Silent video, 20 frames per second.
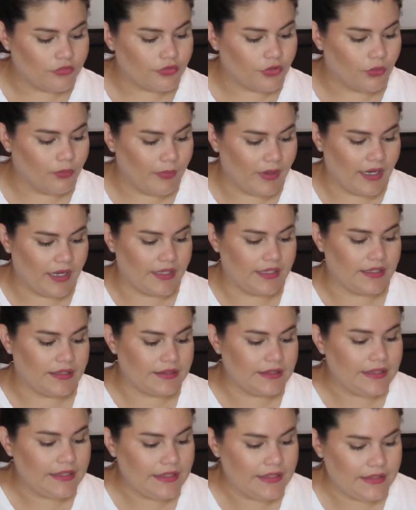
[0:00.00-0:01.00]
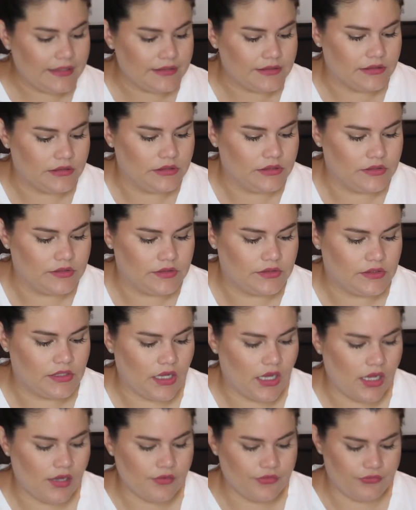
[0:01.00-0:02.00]
for my cleaning
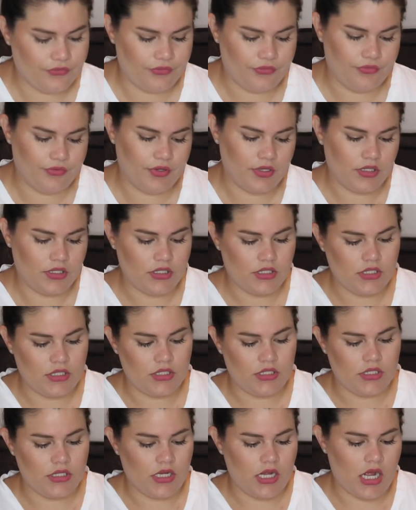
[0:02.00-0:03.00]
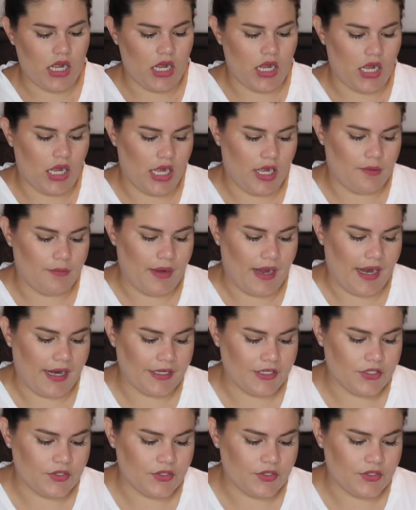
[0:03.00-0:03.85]
stuff um, I